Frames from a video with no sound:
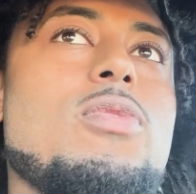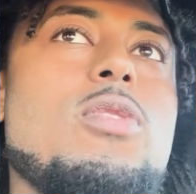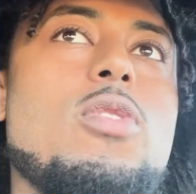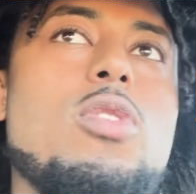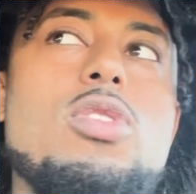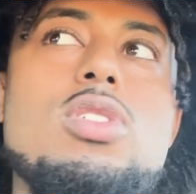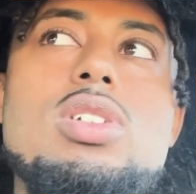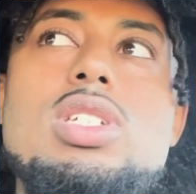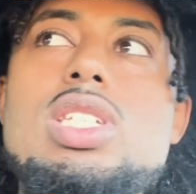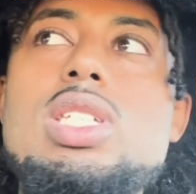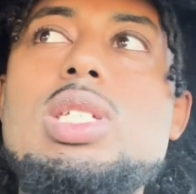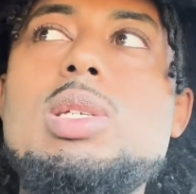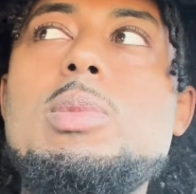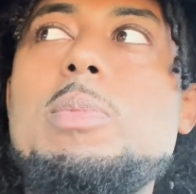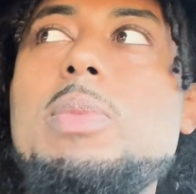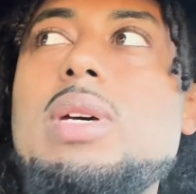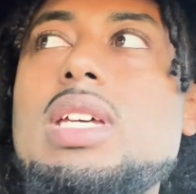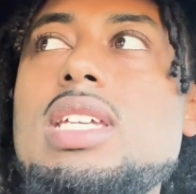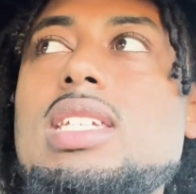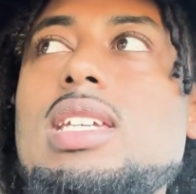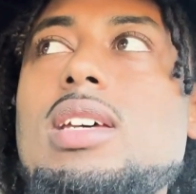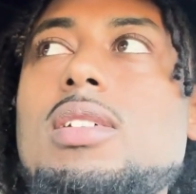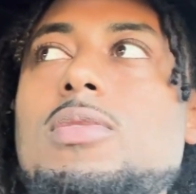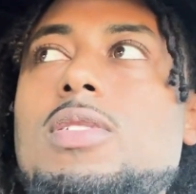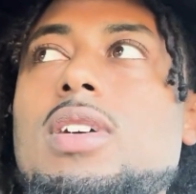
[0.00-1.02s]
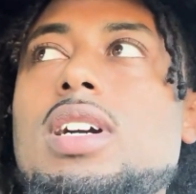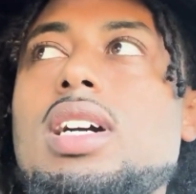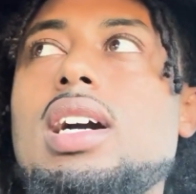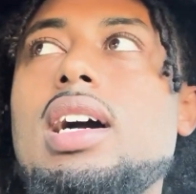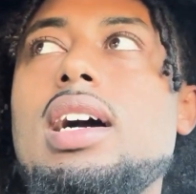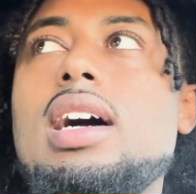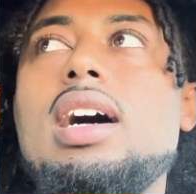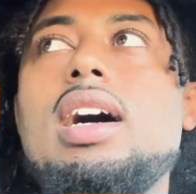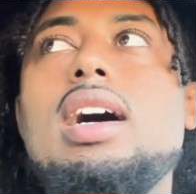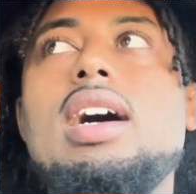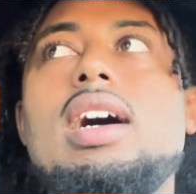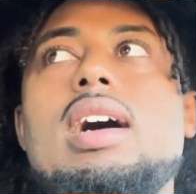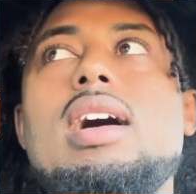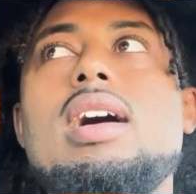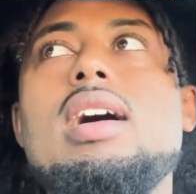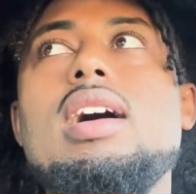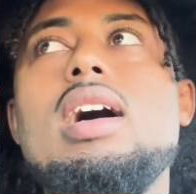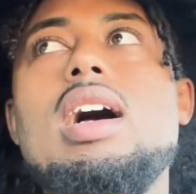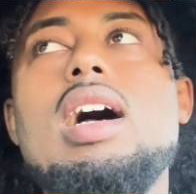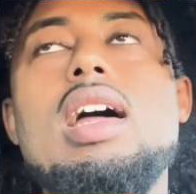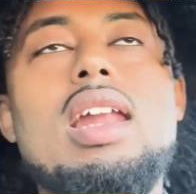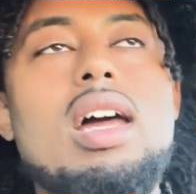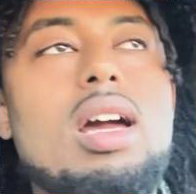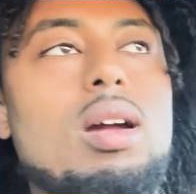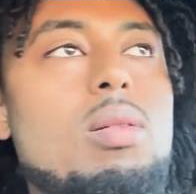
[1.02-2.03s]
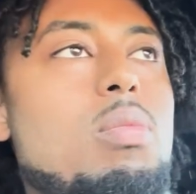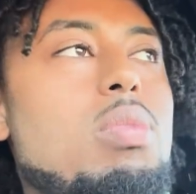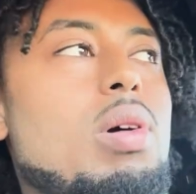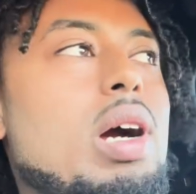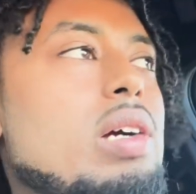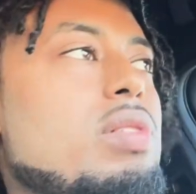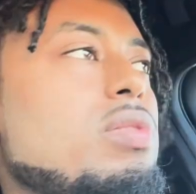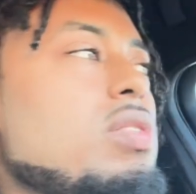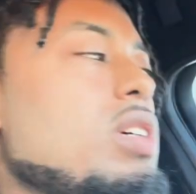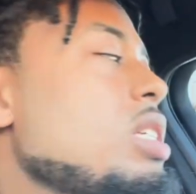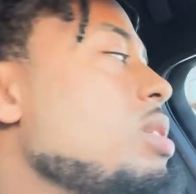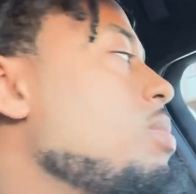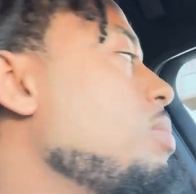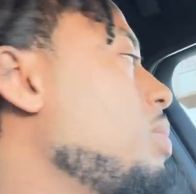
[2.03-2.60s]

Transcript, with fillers: for specific uh like breakfast